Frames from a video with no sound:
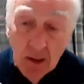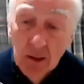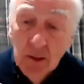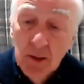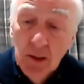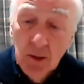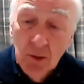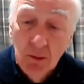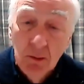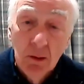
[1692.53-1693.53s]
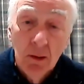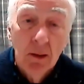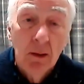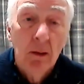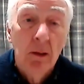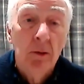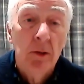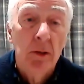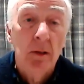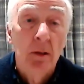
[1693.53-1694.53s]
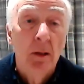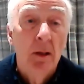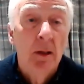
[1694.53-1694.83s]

And the section closes